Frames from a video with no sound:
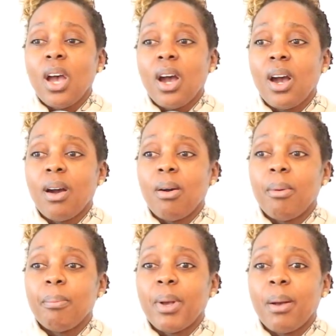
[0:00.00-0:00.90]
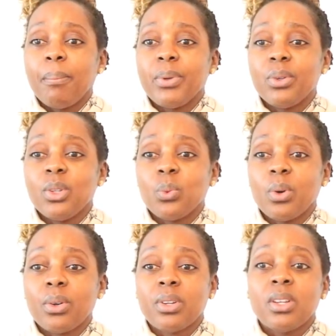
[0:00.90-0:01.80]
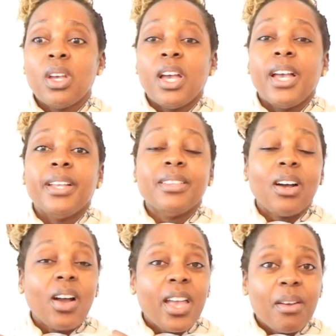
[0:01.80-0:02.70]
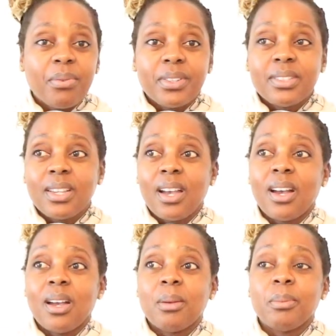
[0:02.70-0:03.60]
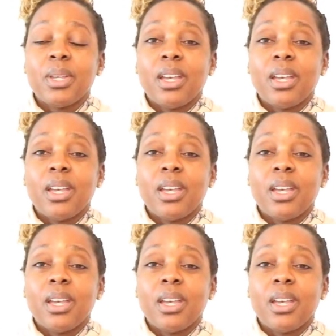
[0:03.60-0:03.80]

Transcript: building work. Not every time.